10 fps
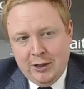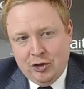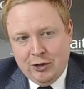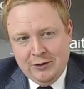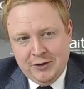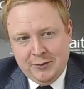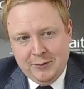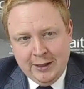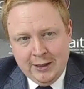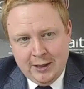
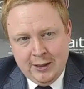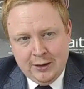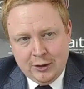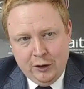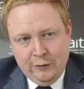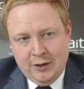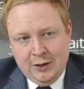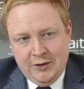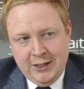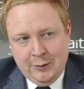transmitting
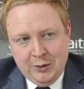COVID-19,